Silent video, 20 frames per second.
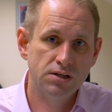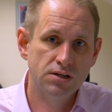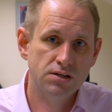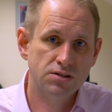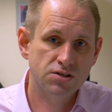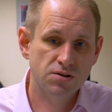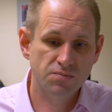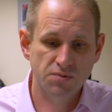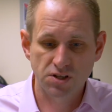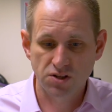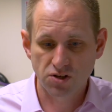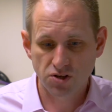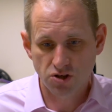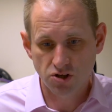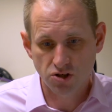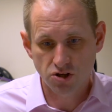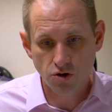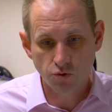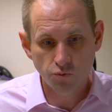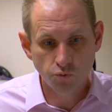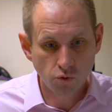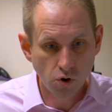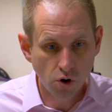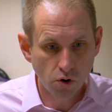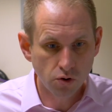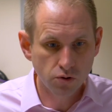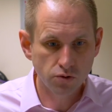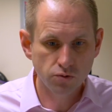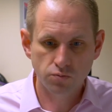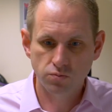something that can go
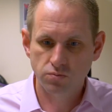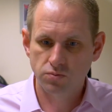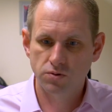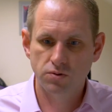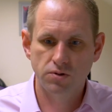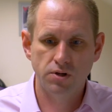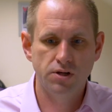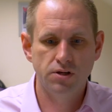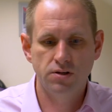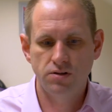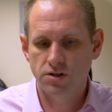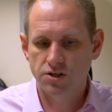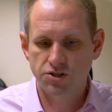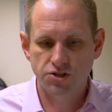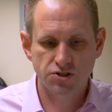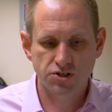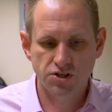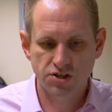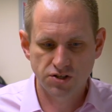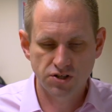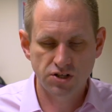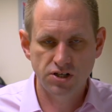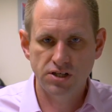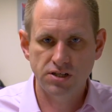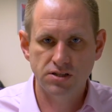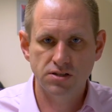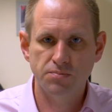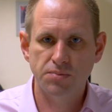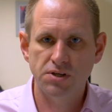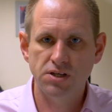wrong, and it just doesn't
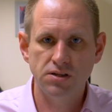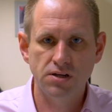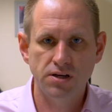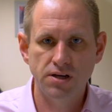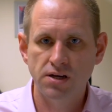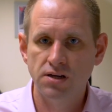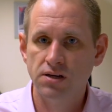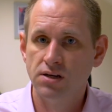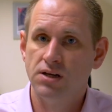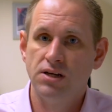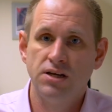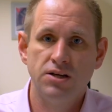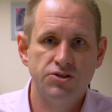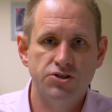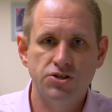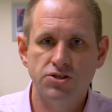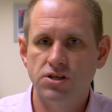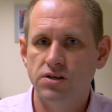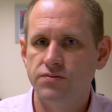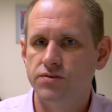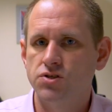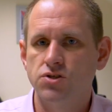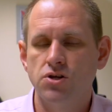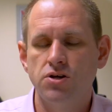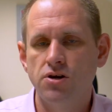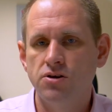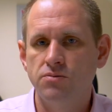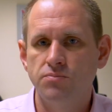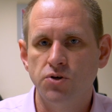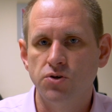need to be there. Just give us a
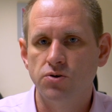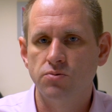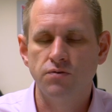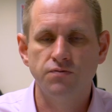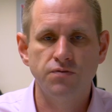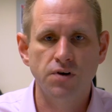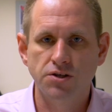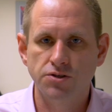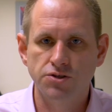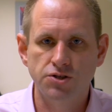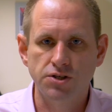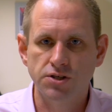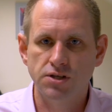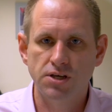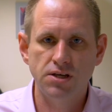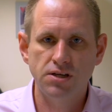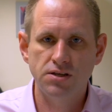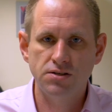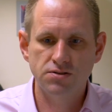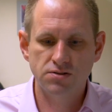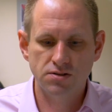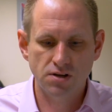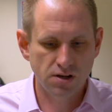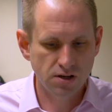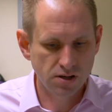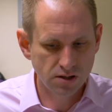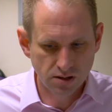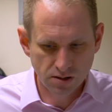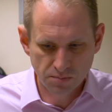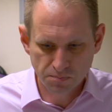notebook with function keys
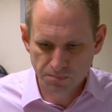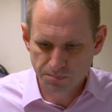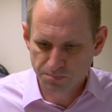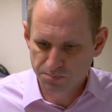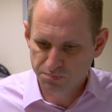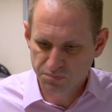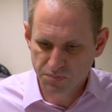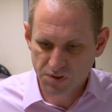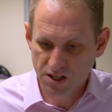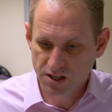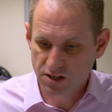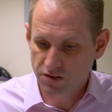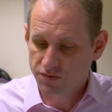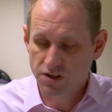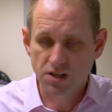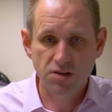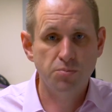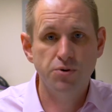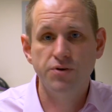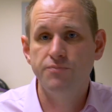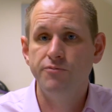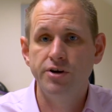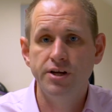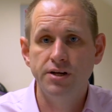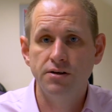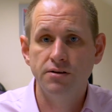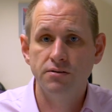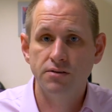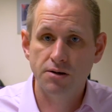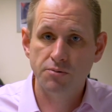and a fingerprint
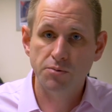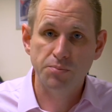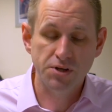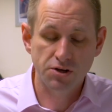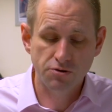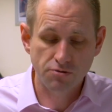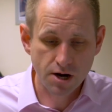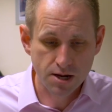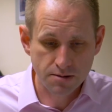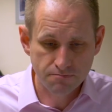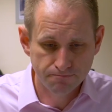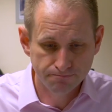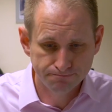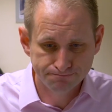reader. That would be great.